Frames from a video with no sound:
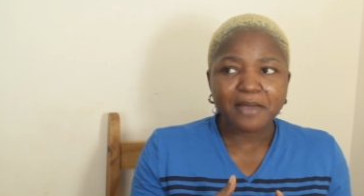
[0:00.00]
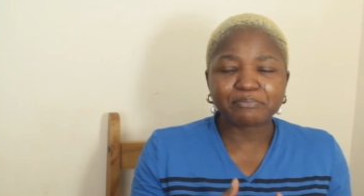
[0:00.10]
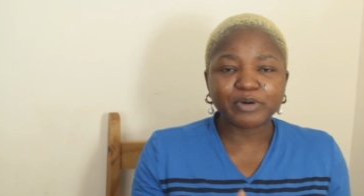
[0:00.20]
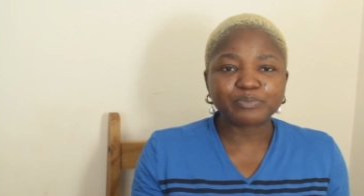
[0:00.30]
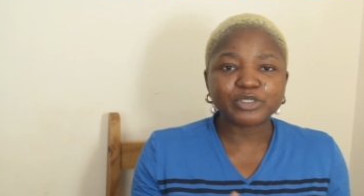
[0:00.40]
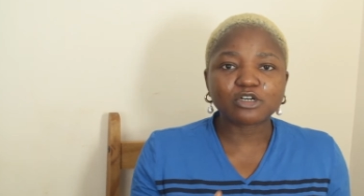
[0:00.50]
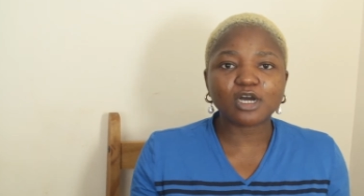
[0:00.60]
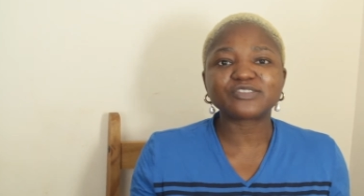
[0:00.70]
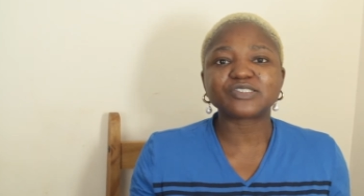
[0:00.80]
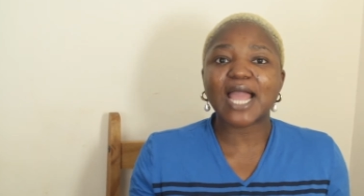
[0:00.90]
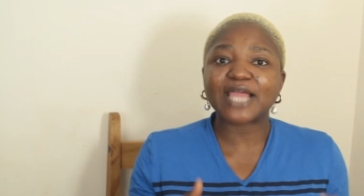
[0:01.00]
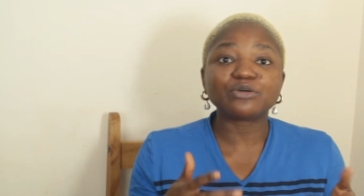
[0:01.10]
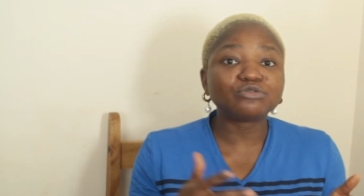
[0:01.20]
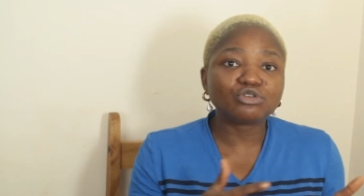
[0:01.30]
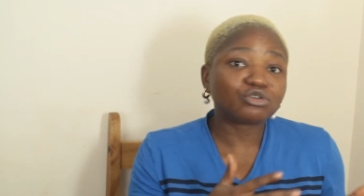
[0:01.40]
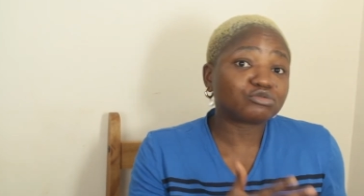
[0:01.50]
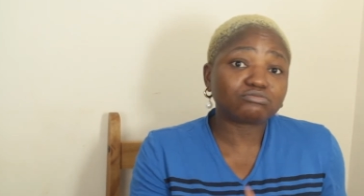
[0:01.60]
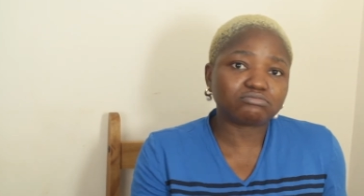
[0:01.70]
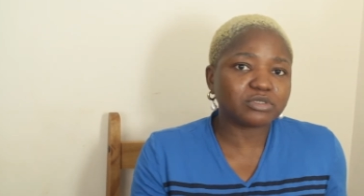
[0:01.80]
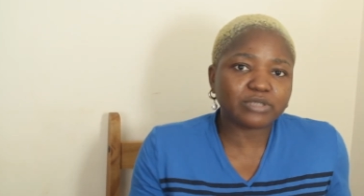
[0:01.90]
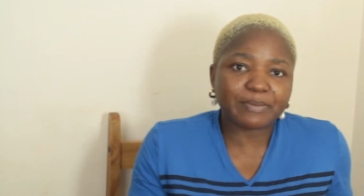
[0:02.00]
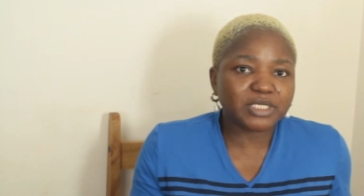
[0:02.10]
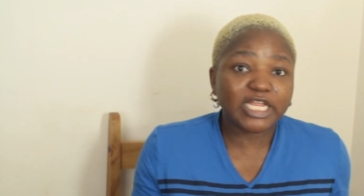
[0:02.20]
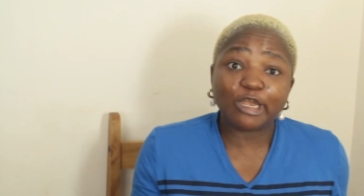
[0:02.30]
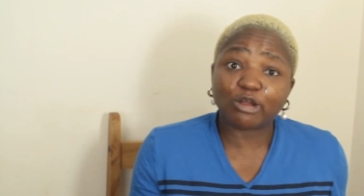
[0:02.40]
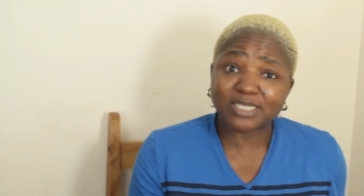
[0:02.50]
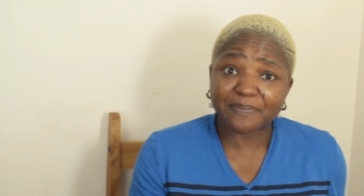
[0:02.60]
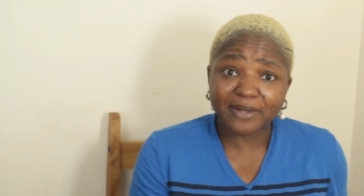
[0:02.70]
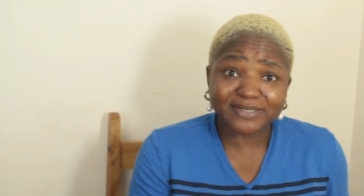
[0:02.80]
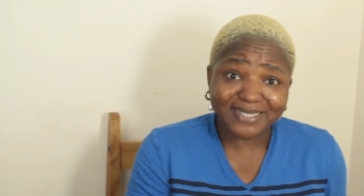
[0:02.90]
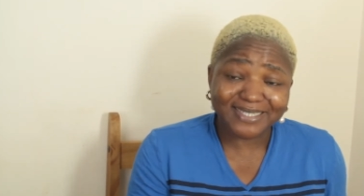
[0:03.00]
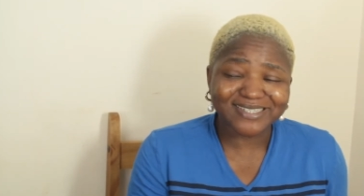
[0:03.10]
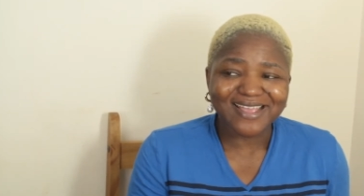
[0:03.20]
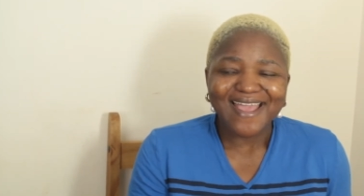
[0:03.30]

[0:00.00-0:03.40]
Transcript: but because I don't know a lot about it,